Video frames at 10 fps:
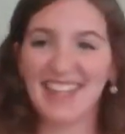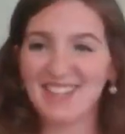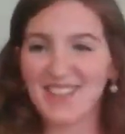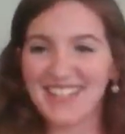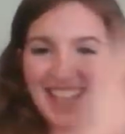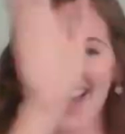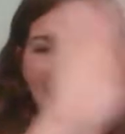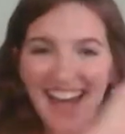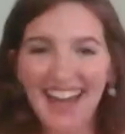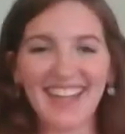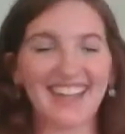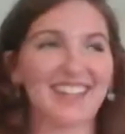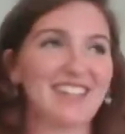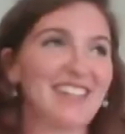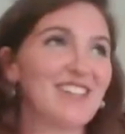That's my
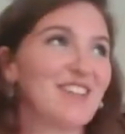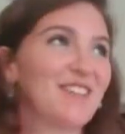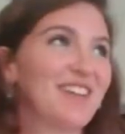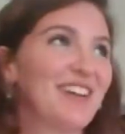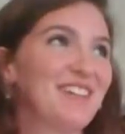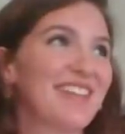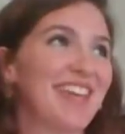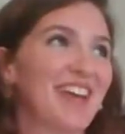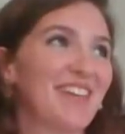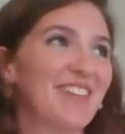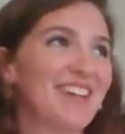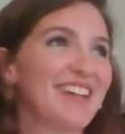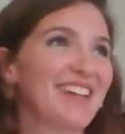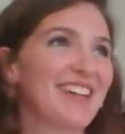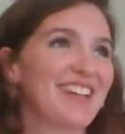dad. Dad, you don't want to get on the
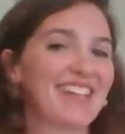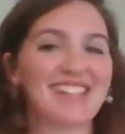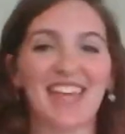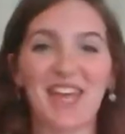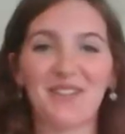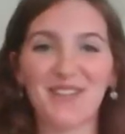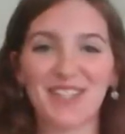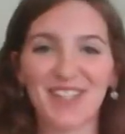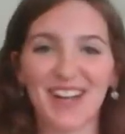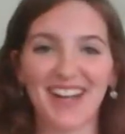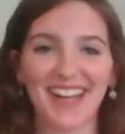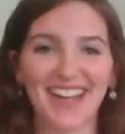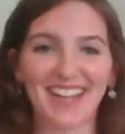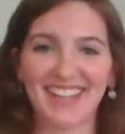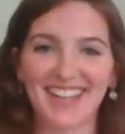camera? He's camera shy.